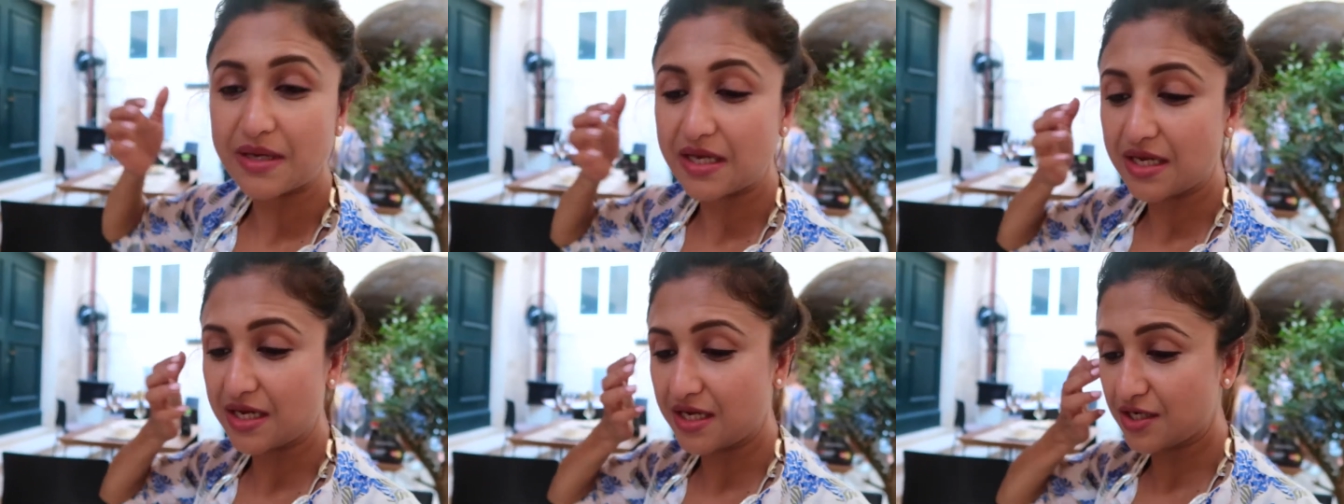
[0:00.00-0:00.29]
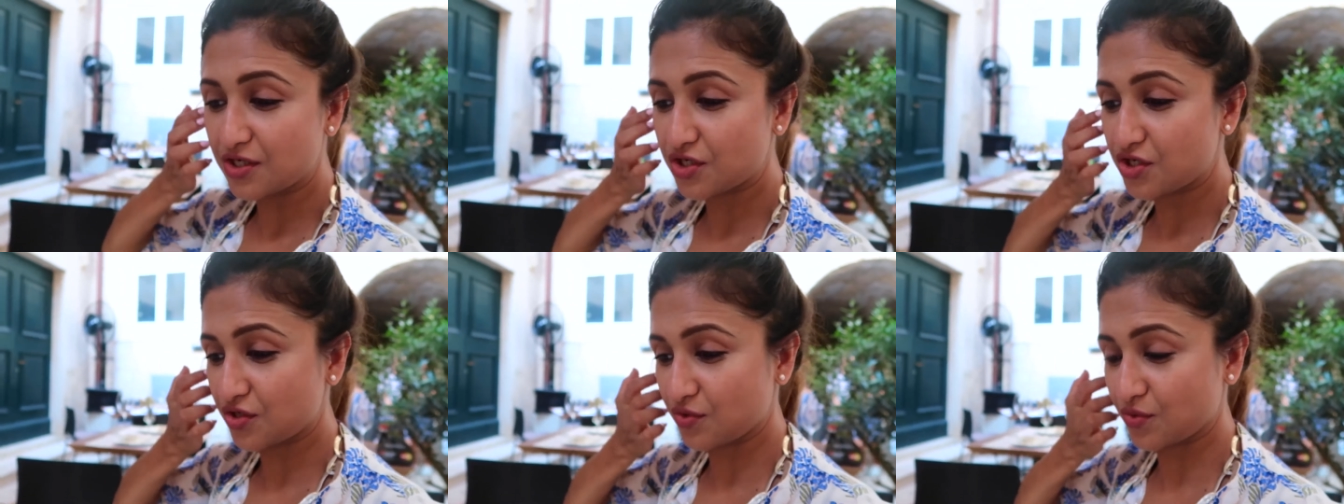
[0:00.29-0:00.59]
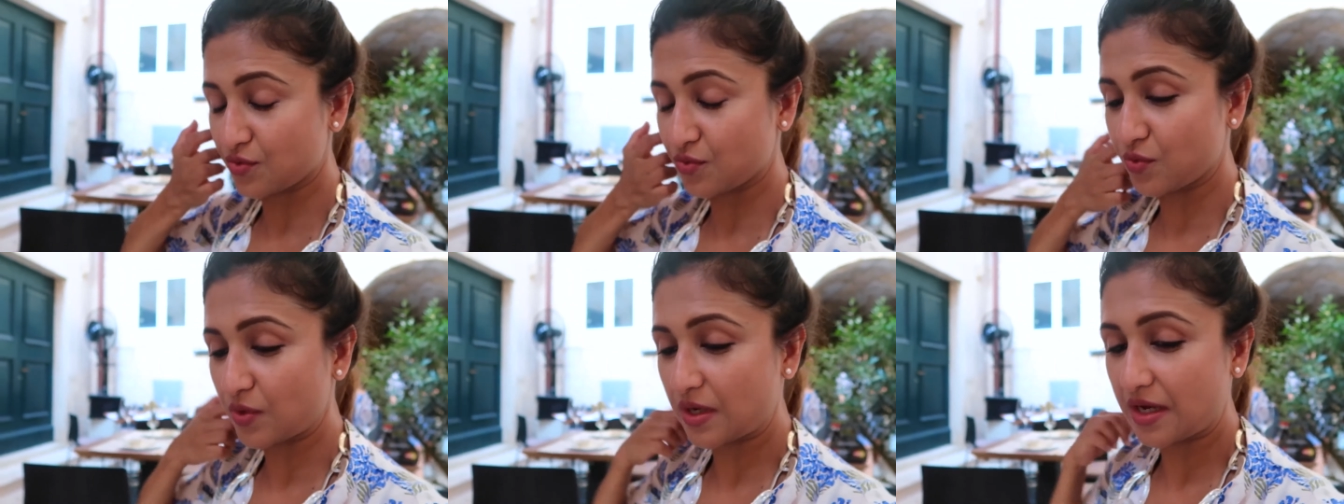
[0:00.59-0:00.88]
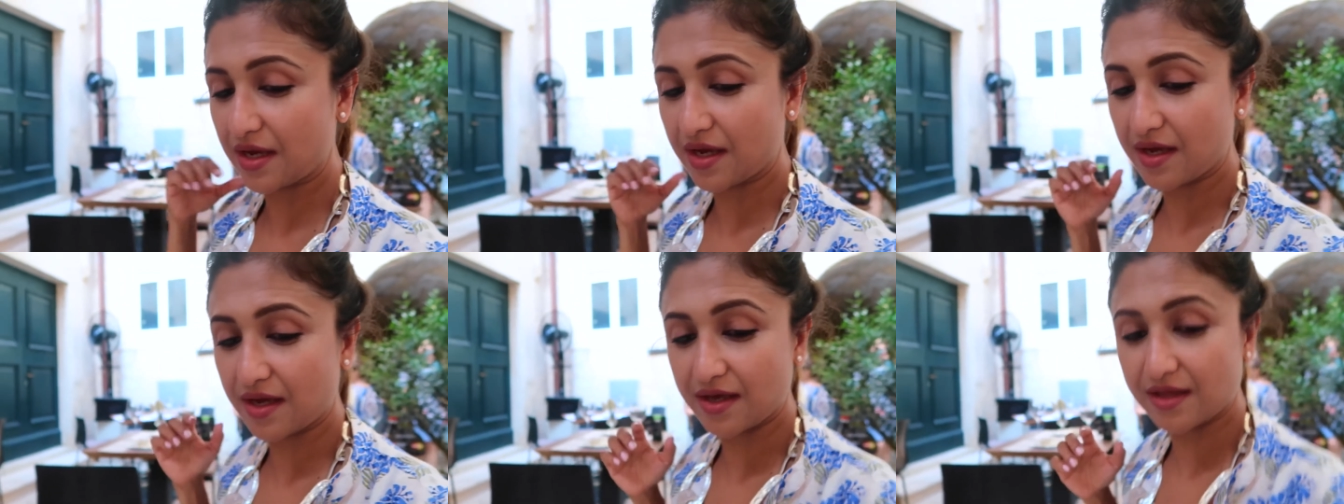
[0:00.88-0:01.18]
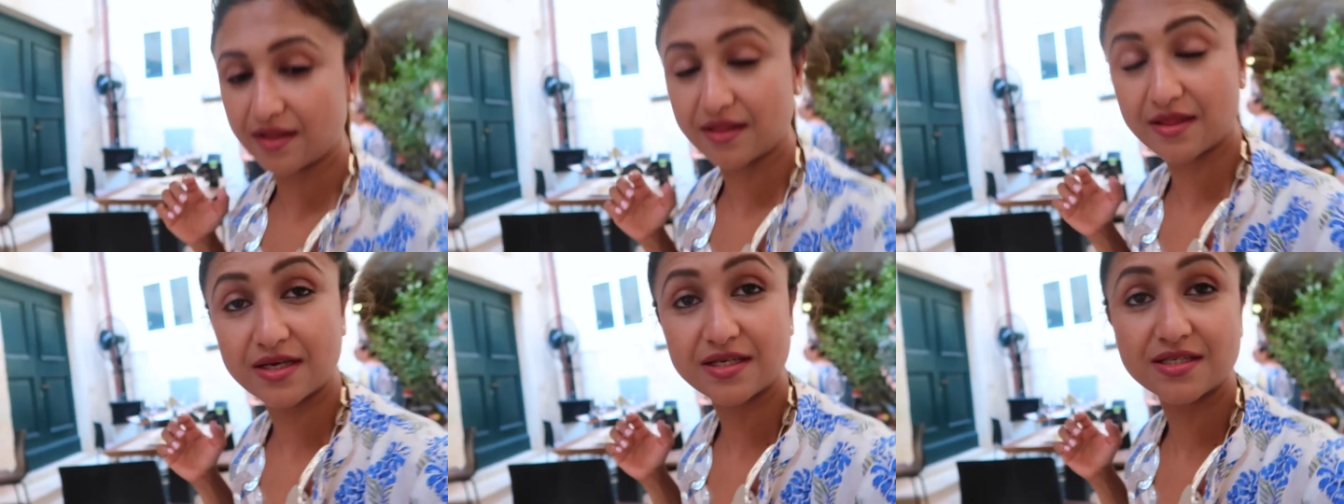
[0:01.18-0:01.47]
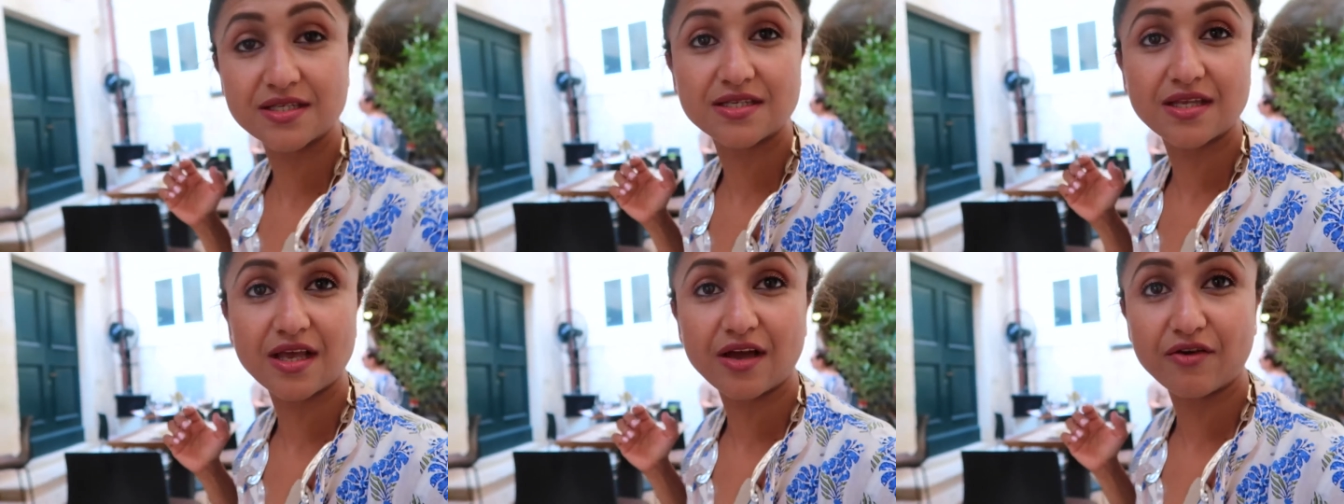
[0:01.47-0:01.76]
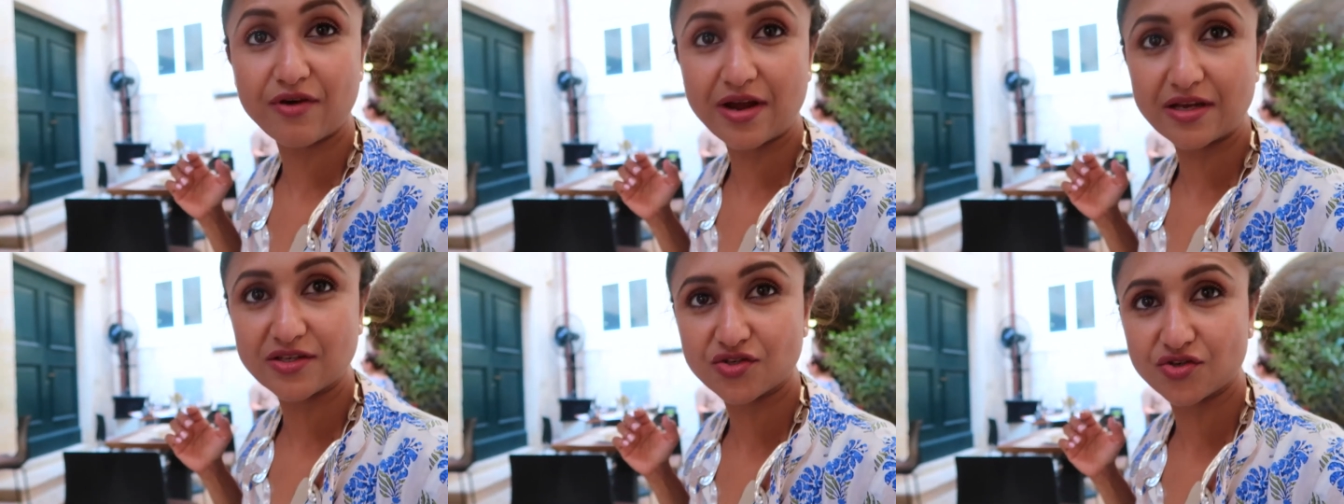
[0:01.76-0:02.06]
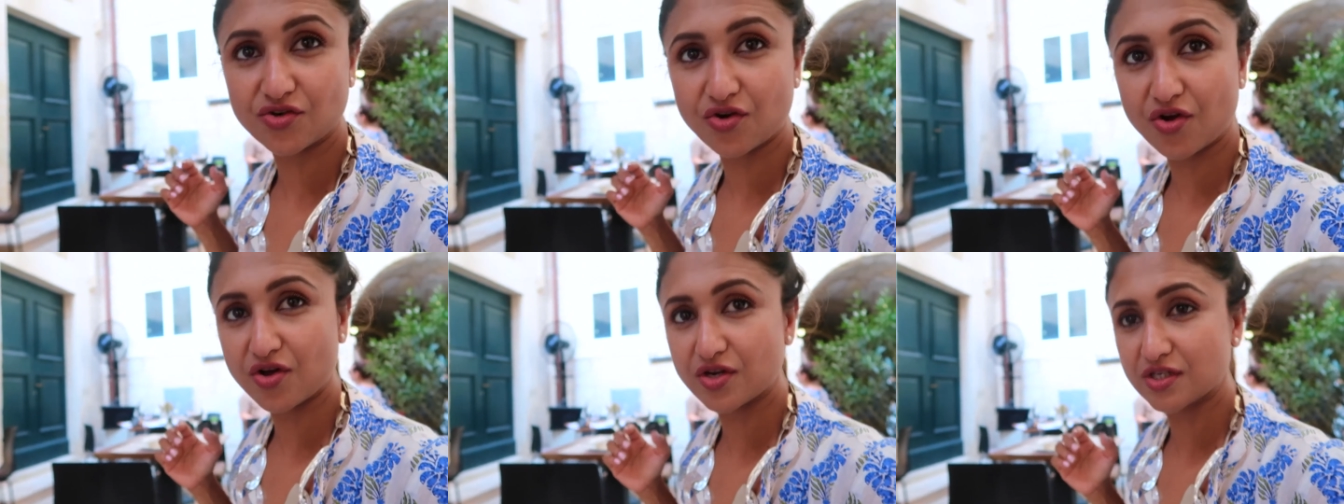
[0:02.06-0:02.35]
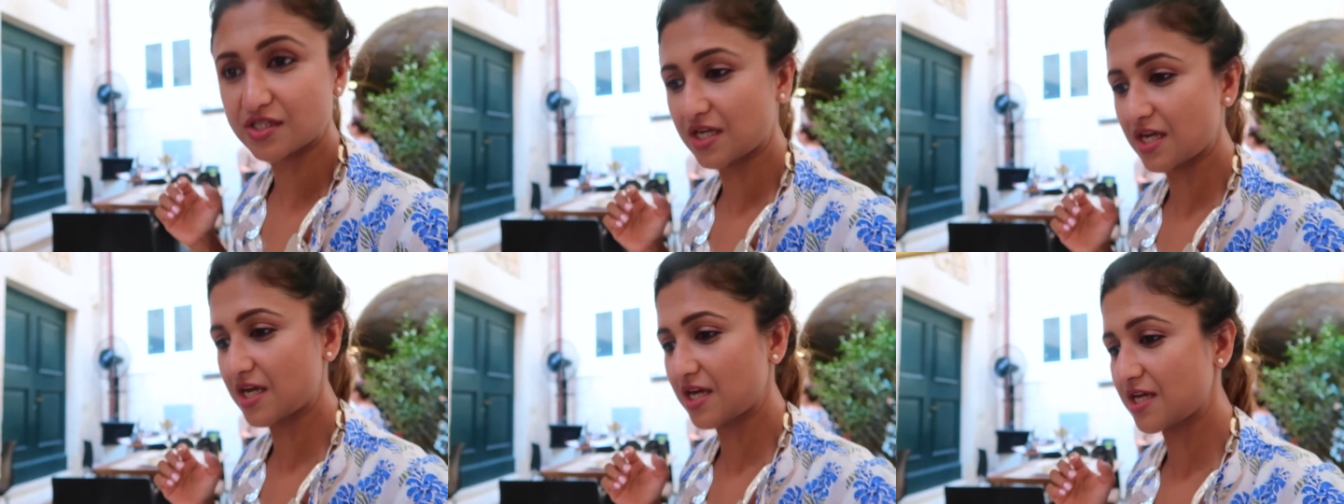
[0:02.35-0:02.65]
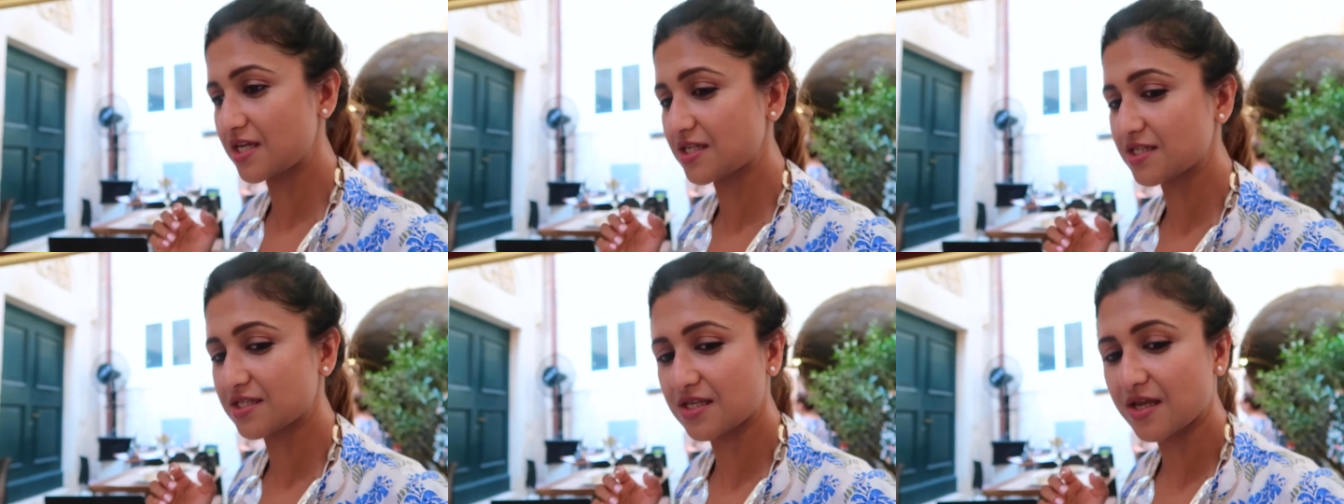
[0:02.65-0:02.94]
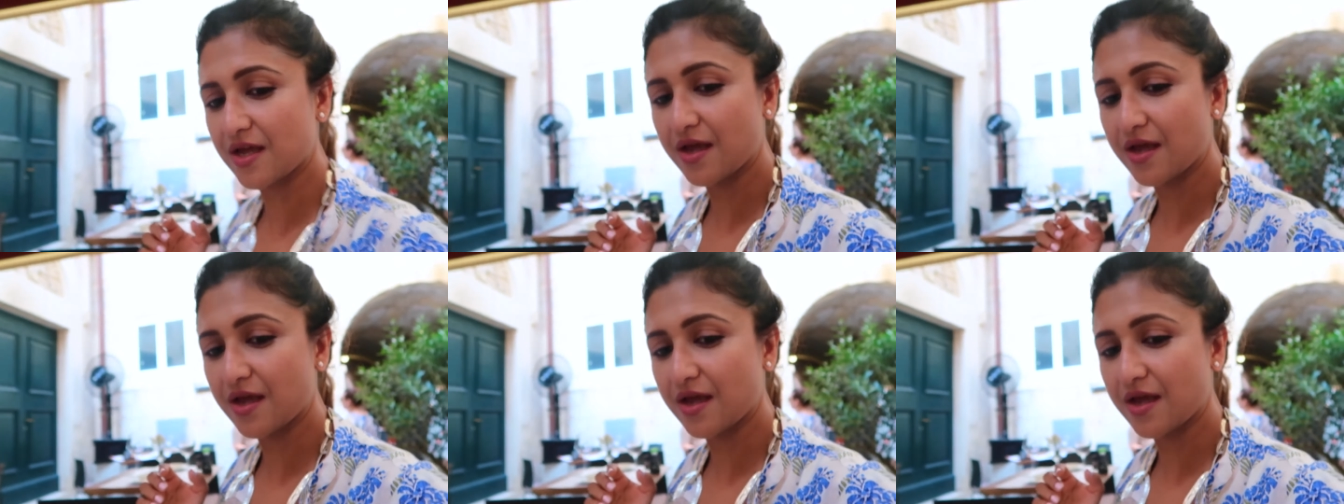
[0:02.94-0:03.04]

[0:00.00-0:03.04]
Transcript: me to this restaurant is